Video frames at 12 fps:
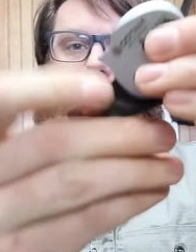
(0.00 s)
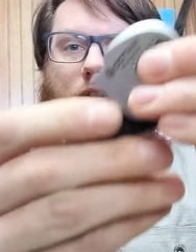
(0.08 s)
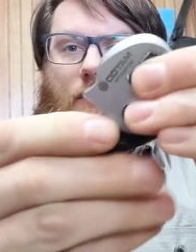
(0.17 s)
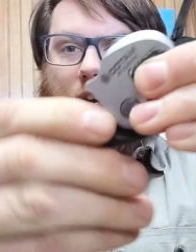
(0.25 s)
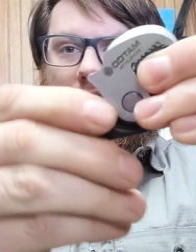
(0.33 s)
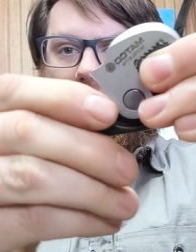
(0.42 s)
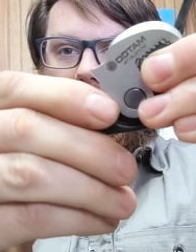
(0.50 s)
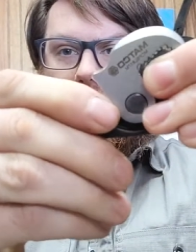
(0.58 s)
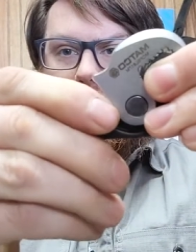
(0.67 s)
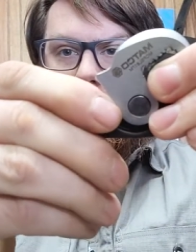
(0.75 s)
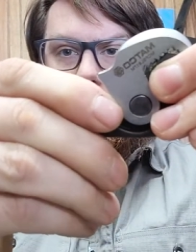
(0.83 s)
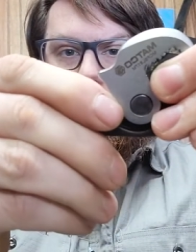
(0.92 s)
you've got
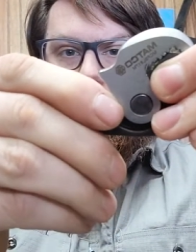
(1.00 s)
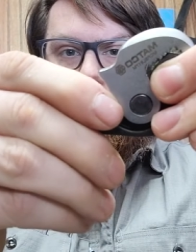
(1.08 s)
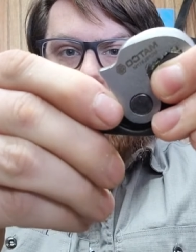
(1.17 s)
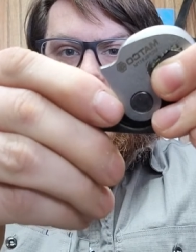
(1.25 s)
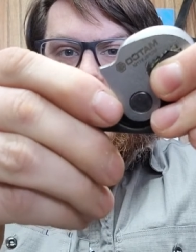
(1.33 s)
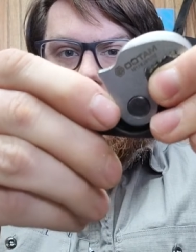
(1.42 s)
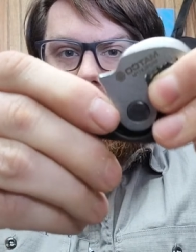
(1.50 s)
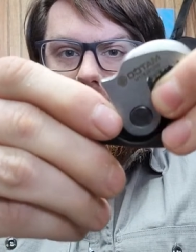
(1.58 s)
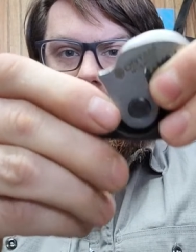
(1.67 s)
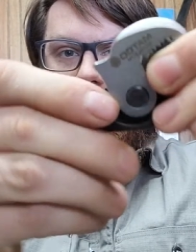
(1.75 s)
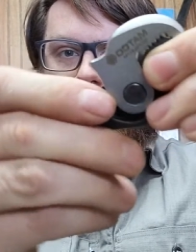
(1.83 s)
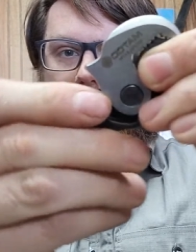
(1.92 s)
your pull
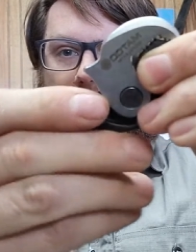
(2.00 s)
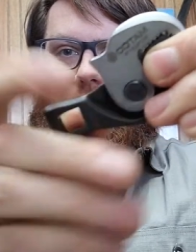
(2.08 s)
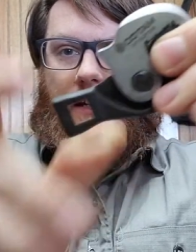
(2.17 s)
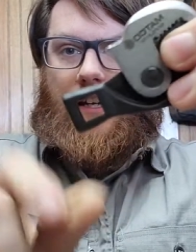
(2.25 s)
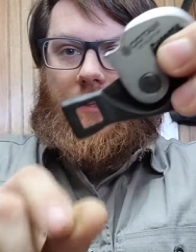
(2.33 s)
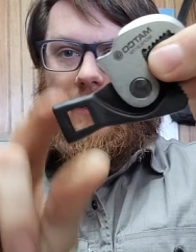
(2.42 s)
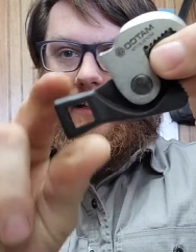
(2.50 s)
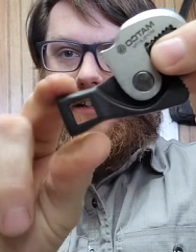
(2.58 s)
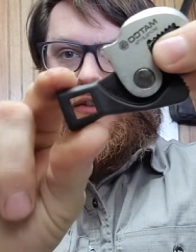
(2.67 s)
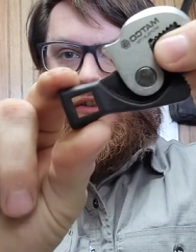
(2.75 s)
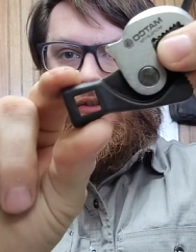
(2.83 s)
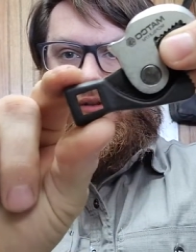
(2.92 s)
back and then
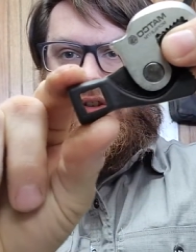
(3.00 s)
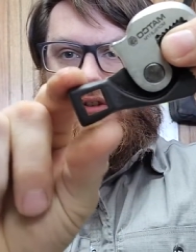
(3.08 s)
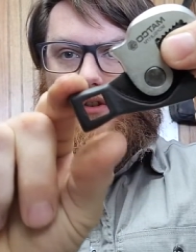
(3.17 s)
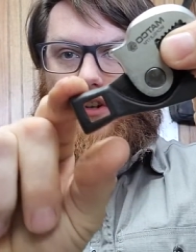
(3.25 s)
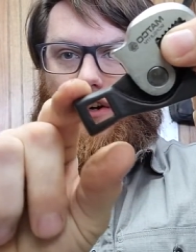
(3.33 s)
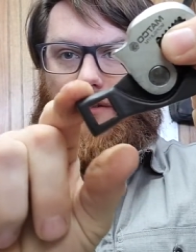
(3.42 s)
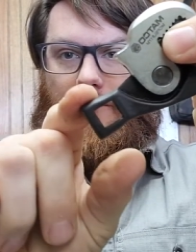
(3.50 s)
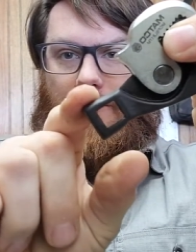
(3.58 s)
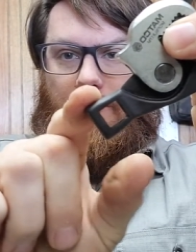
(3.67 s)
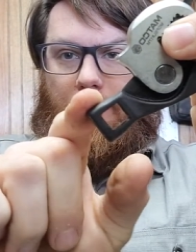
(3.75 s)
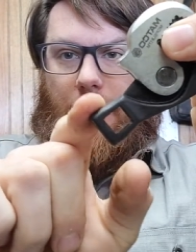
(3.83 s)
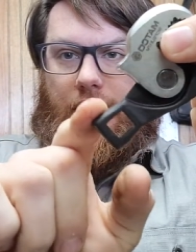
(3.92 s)
as soon as you start
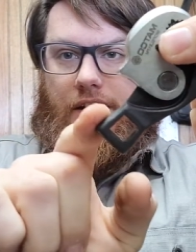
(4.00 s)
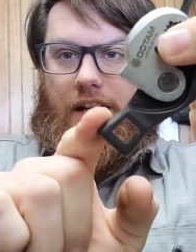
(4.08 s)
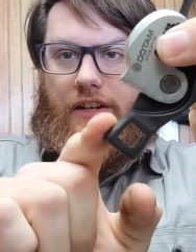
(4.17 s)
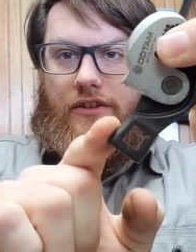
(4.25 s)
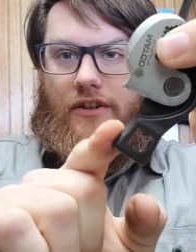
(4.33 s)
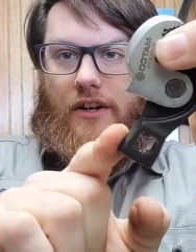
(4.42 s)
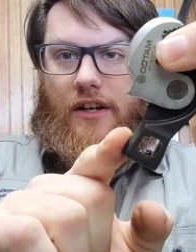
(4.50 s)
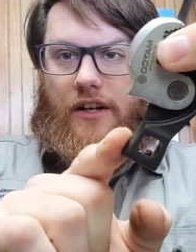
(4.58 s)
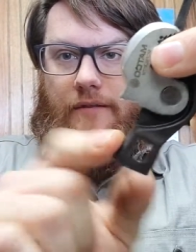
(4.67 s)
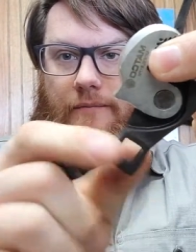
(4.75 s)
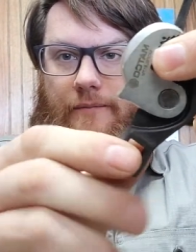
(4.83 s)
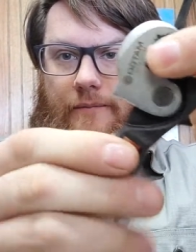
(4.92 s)
putting tension on
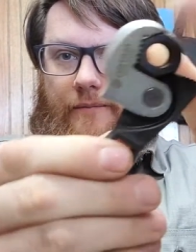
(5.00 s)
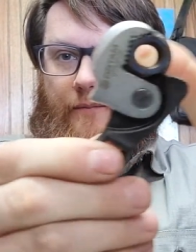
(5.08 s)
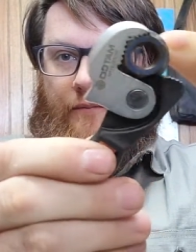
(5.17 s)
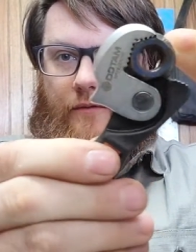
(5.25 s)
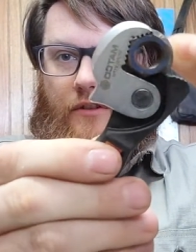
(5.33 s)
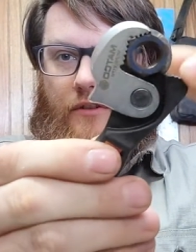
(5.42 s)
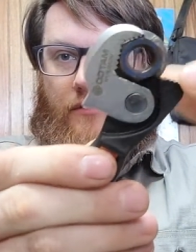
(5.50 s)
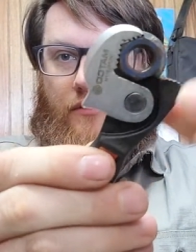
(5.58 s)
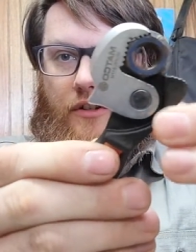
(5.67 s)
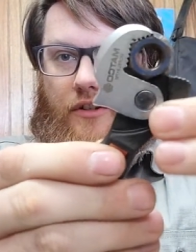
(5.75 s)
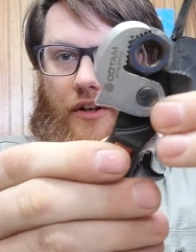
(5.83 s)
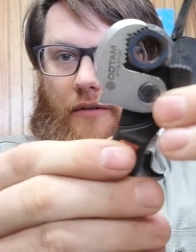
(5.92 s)
it, as soon
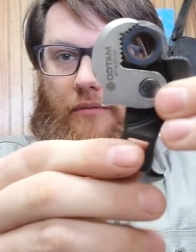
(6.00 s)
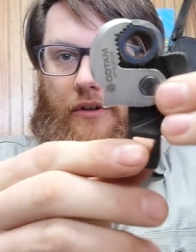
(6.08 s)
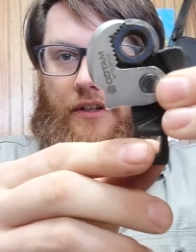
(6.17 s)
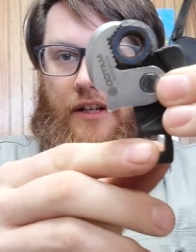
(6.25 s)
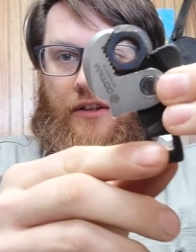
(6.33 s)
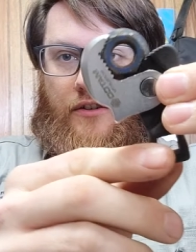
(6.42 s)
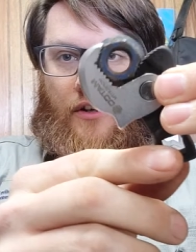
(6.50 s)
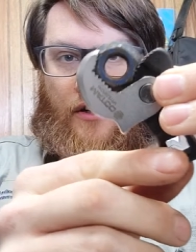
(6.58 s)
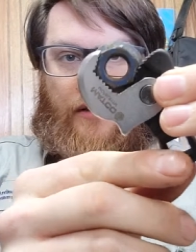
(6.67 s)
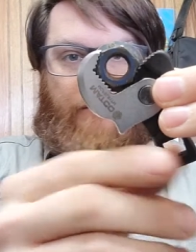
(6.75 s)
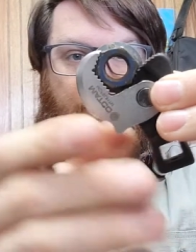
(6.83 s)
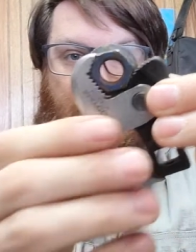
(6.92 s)
as you start putting tension on
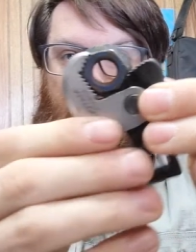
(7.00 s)
it,